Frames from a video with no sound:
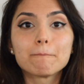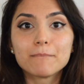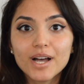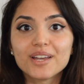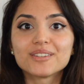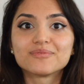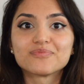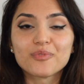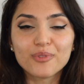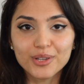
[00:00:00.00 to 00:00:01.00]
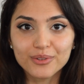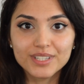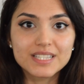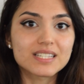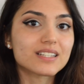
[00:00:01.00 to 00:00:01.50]
But what you
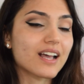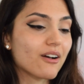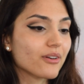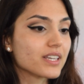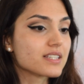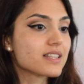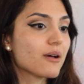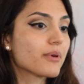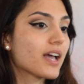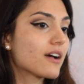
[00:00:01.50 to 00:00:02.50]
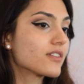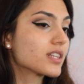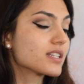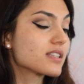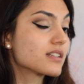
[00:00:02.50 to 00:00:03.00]
can see now is that we have
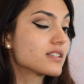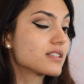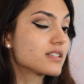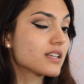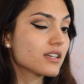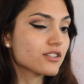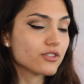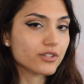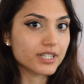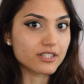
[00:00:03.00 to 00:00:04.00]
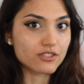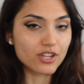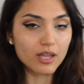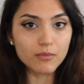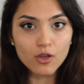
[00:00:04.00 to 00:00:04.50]
this distinct crease
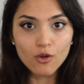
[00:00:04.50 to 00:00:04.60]
shape.